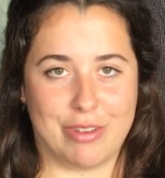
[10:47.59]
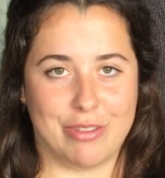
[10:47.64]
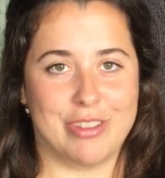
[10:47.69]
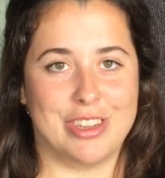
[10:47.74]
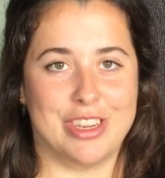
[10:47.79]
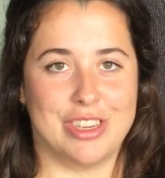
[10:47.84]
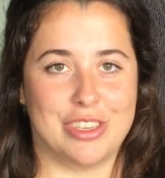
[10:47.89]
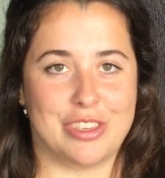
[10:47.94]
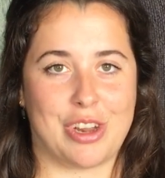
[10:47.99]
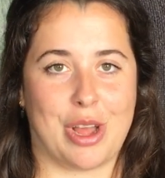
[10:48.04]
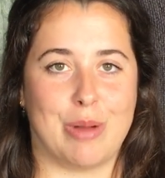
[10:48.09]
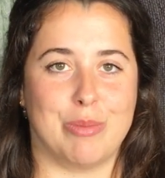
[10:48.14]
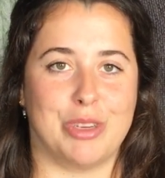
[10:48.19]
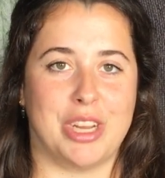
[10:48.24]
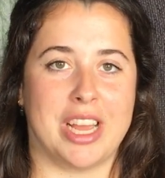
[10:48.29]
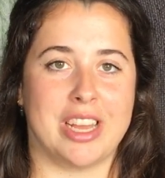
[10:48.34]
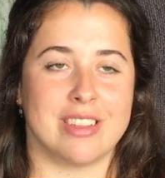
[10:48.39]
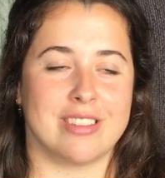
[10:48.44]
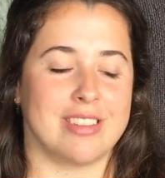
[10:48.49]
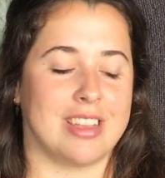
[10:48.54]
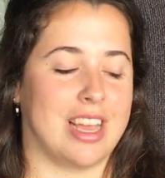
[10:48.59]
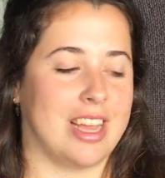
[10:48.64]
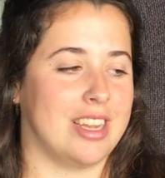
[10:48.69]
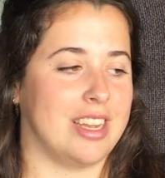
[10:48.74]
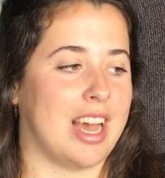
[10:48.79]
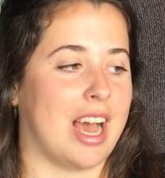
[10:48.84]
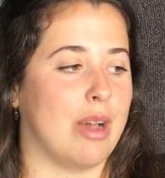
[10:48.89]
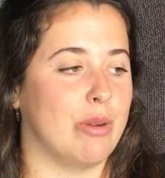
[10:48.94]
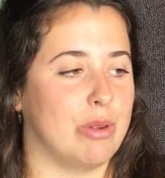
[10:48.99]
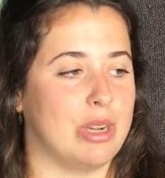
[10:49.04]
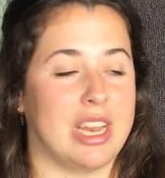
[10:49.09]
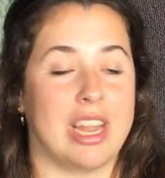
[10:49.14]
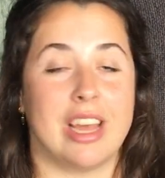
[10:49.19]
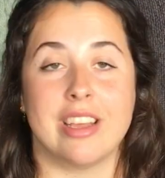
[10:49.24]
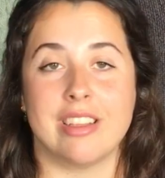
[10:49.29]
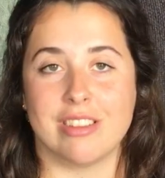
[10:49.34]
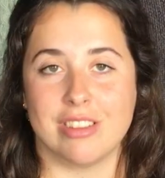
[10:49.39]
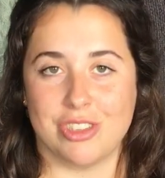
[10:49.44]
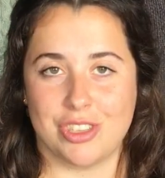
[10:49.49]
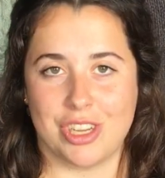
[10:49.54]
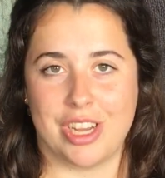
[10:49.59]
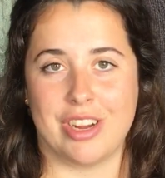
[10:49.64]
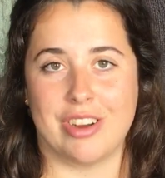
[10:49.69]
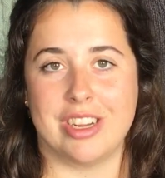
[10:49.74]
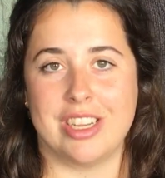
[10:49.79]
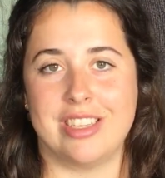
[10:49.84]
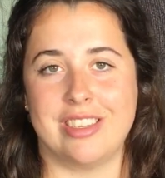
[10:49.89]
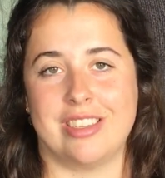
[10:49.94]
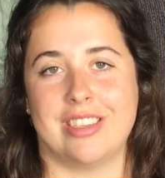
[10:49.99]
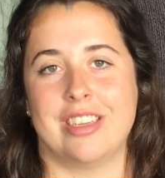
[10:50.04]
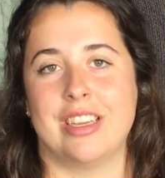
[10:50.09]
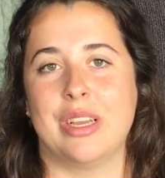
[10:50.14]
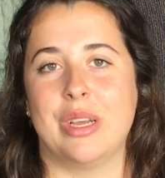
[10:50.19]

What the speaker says: finished object and I would like to share it